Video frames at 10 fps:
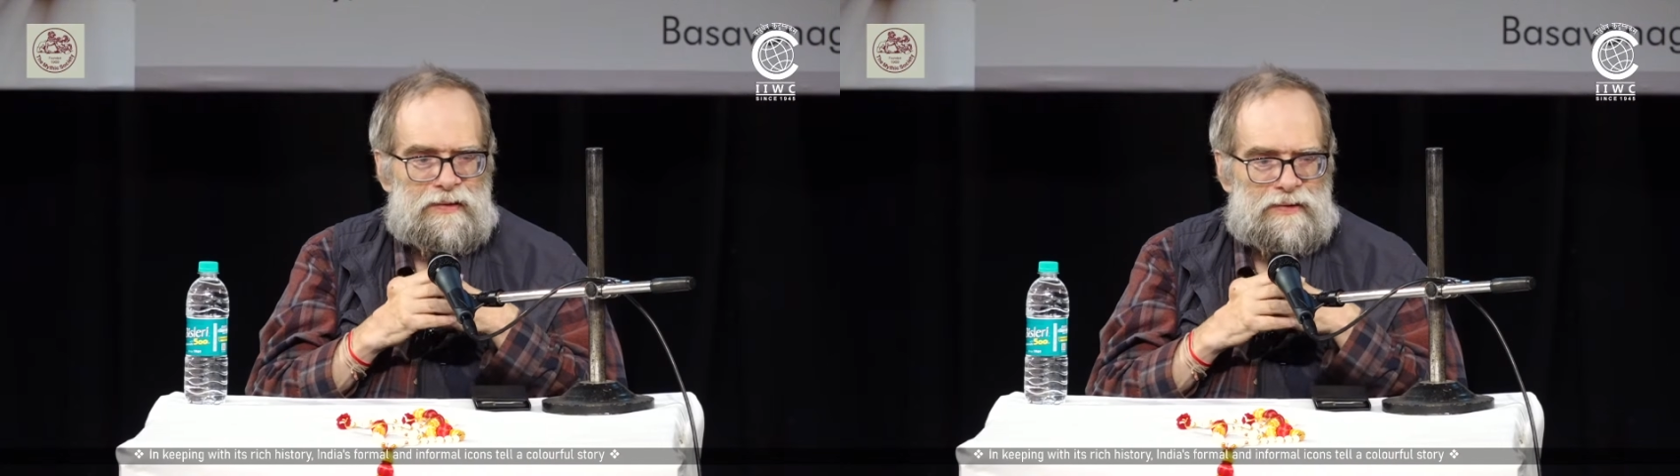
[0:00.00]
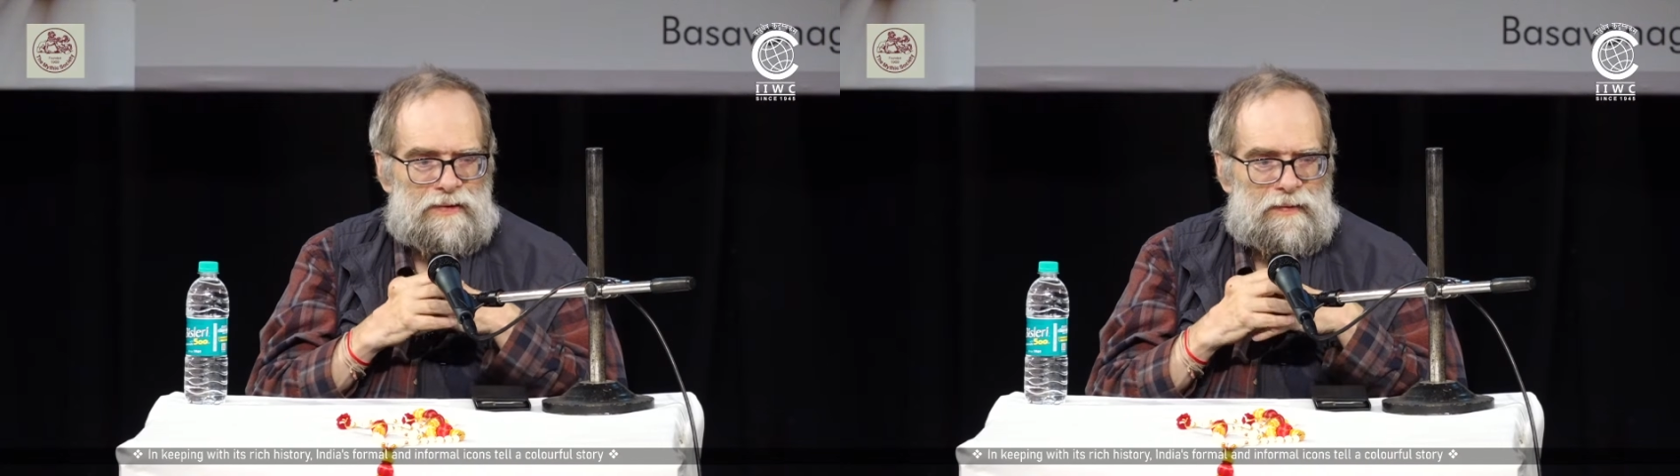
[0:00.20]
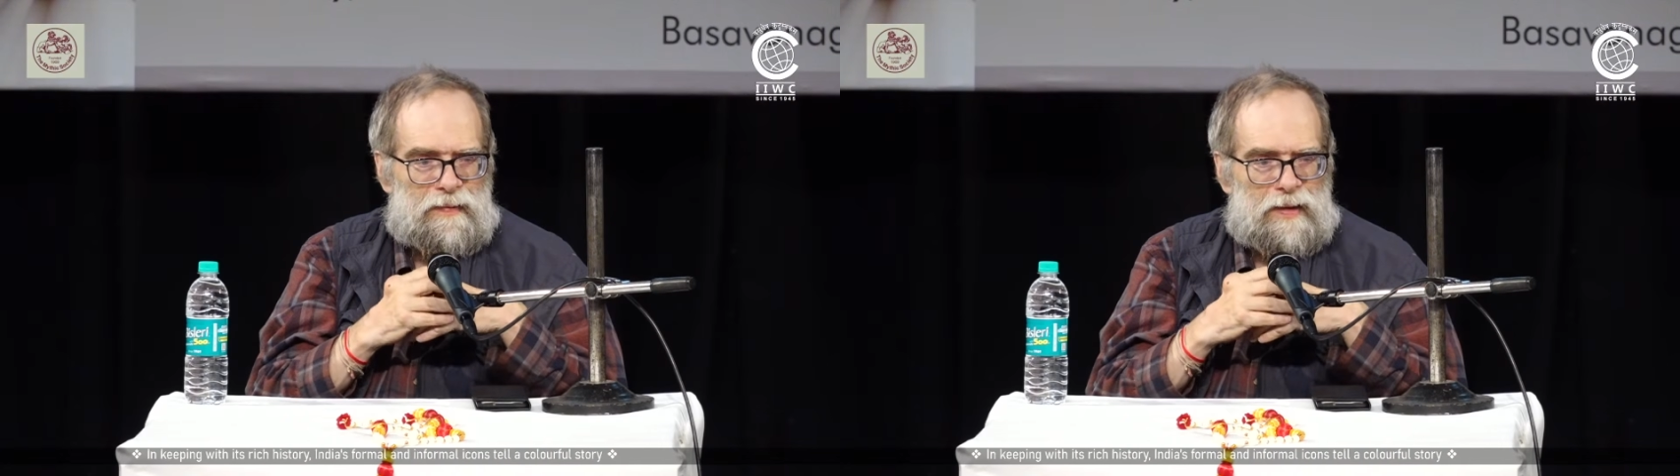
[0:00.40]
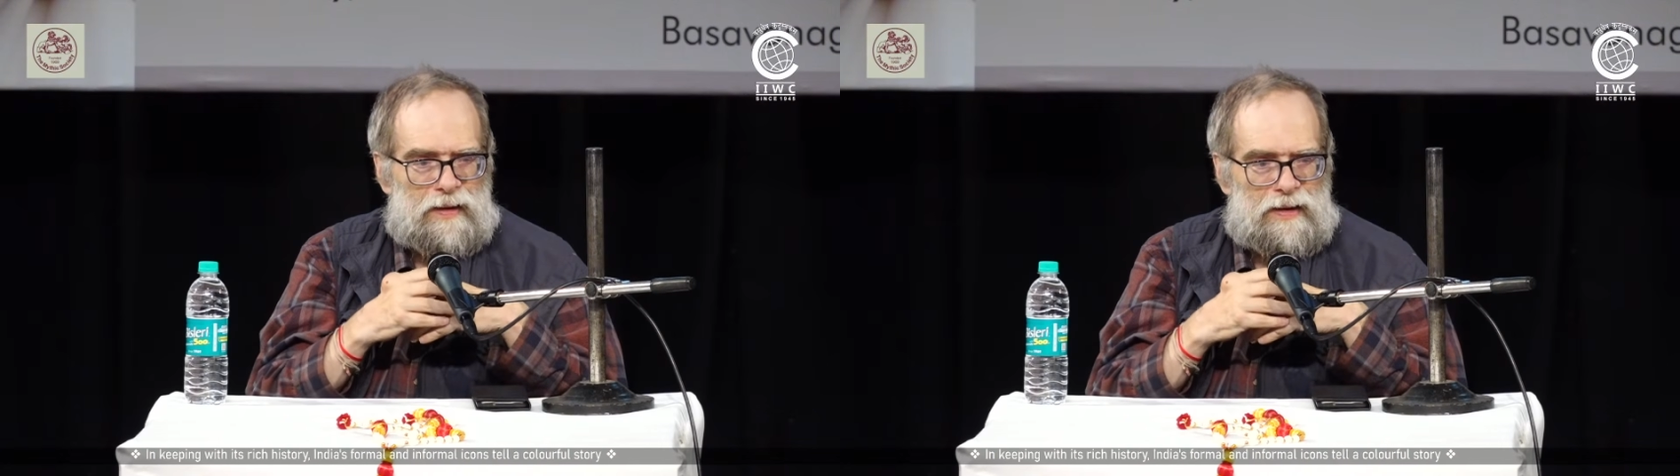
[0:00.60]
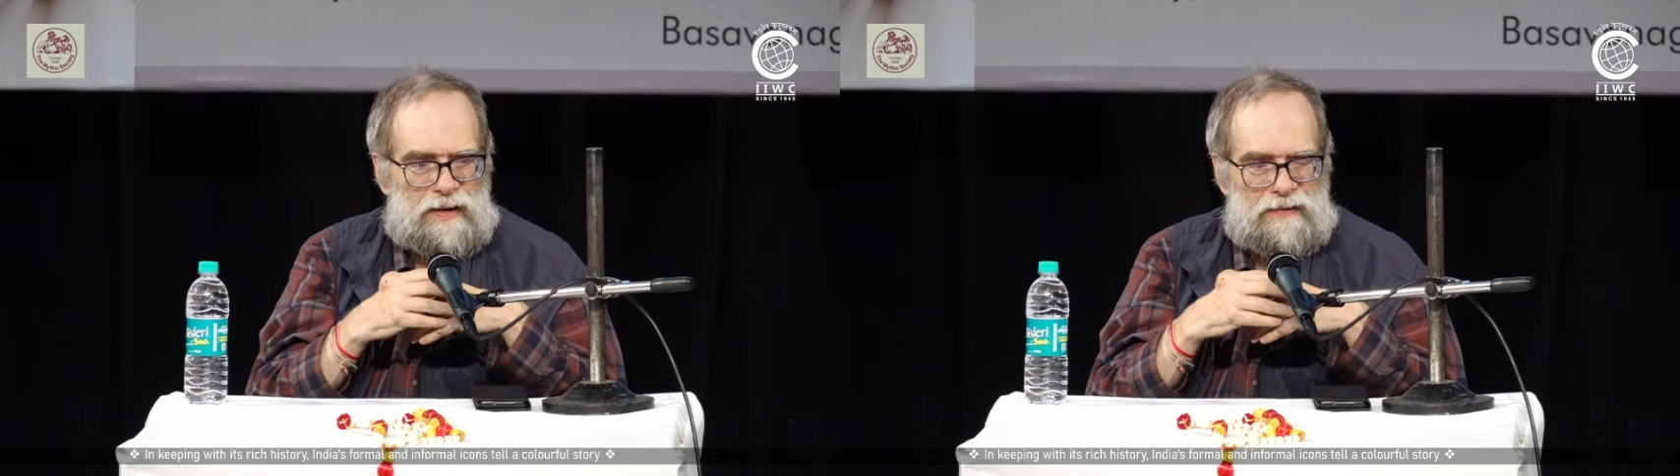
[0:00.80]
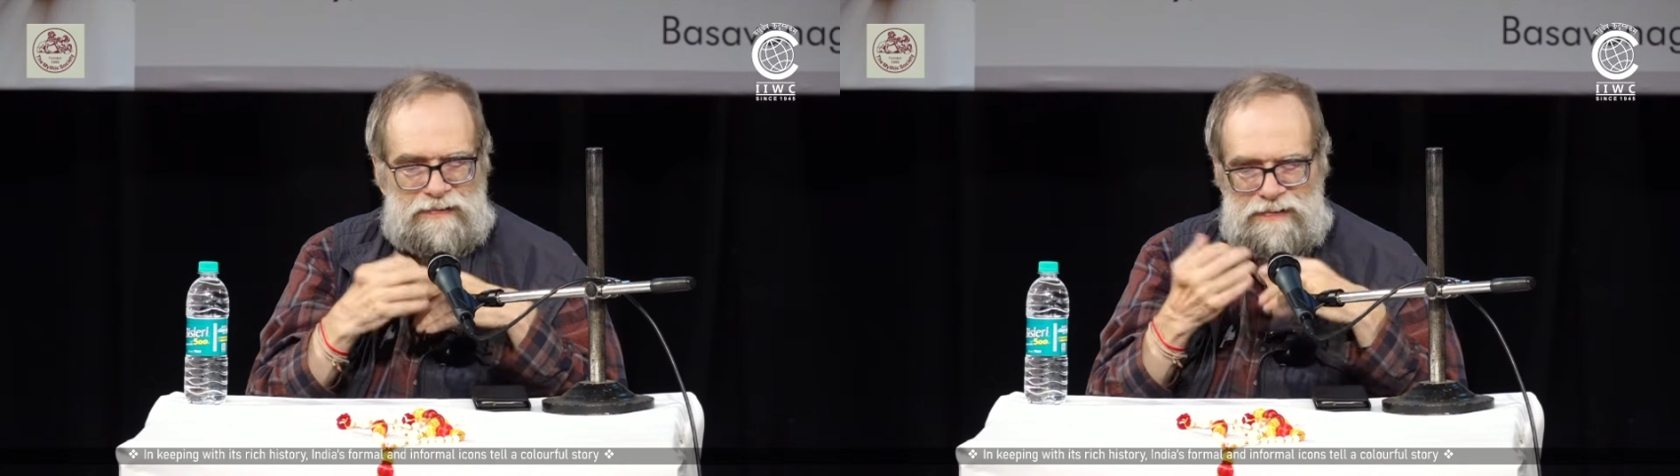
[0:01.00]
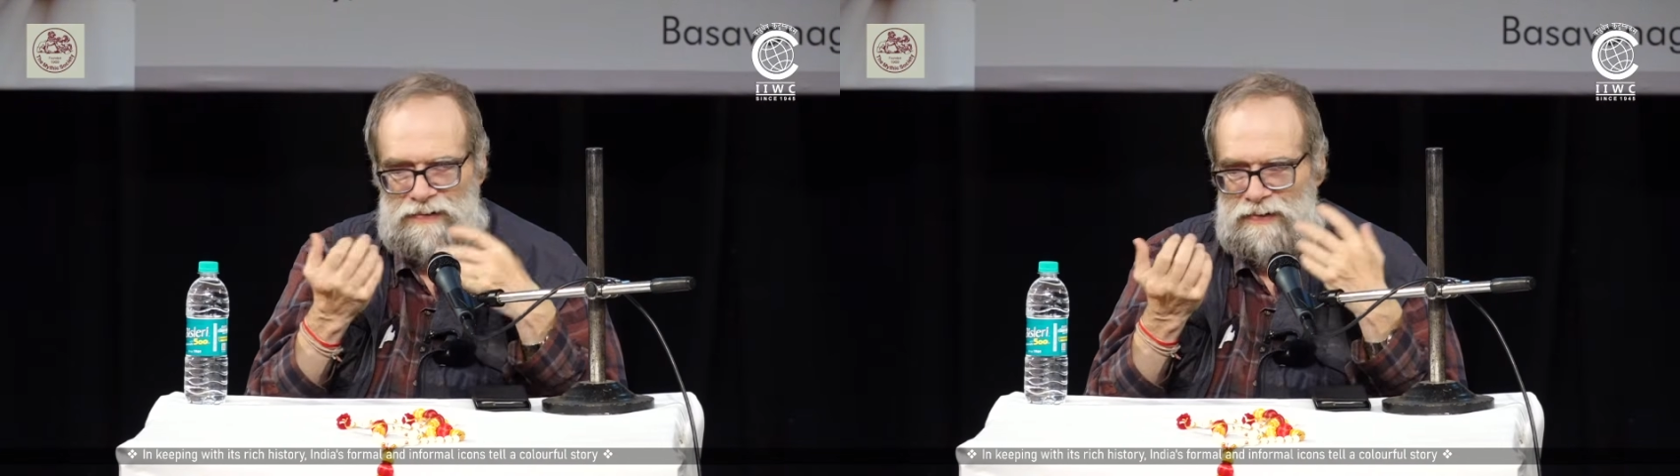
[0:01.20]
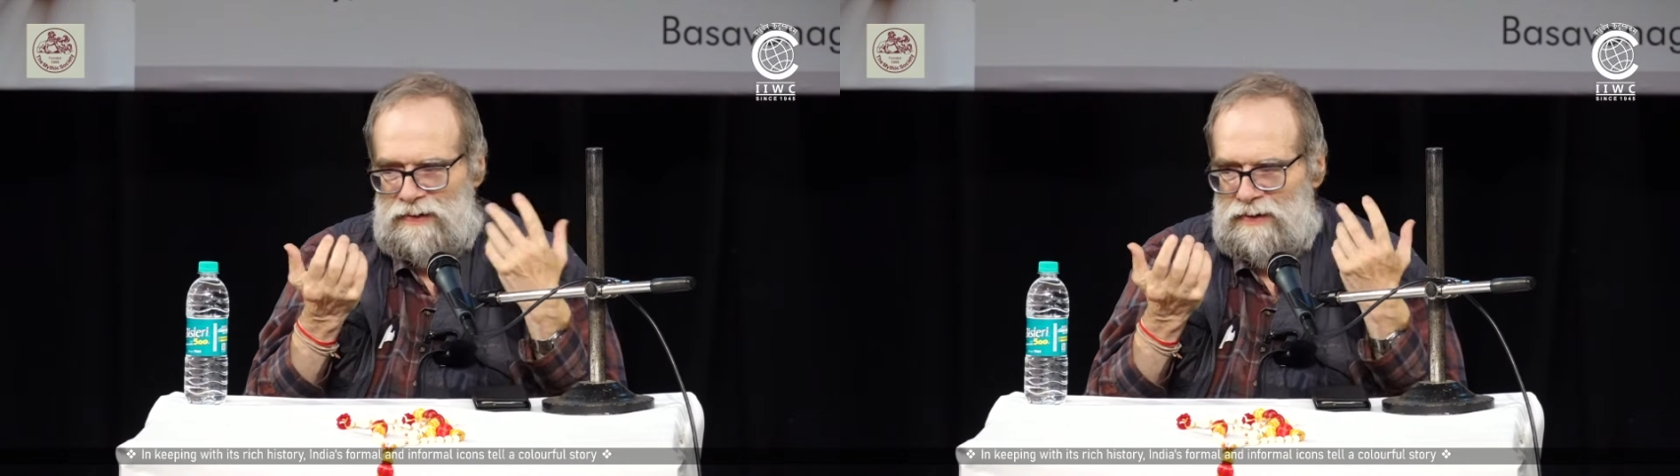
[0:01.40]
You know,
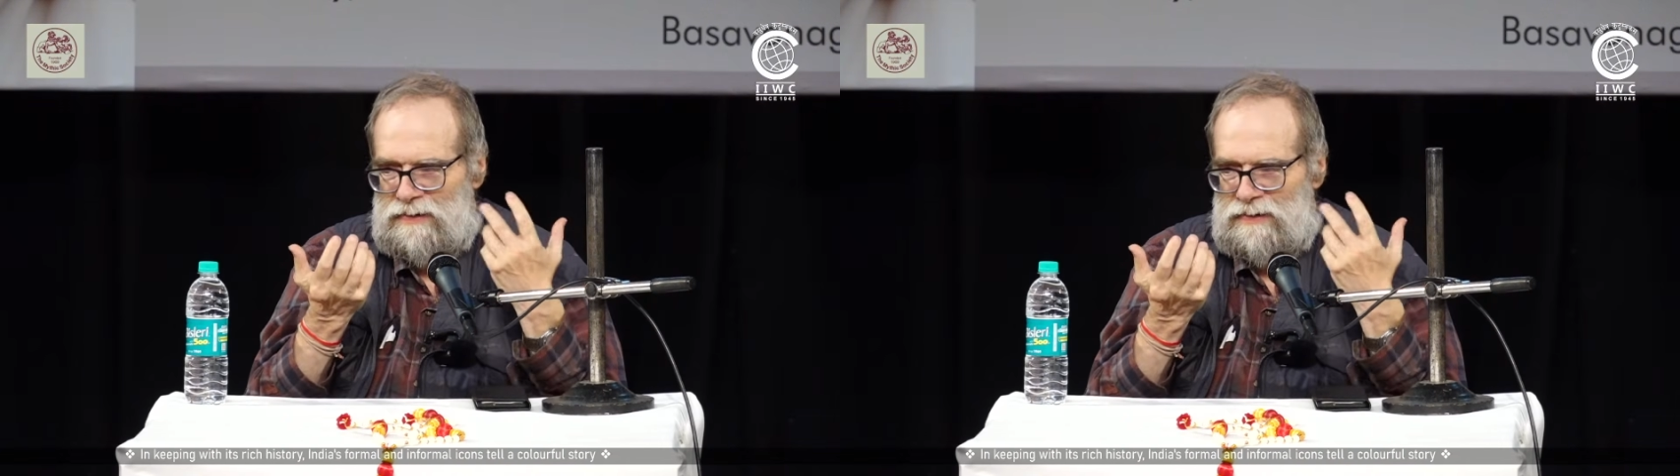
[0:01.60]
it's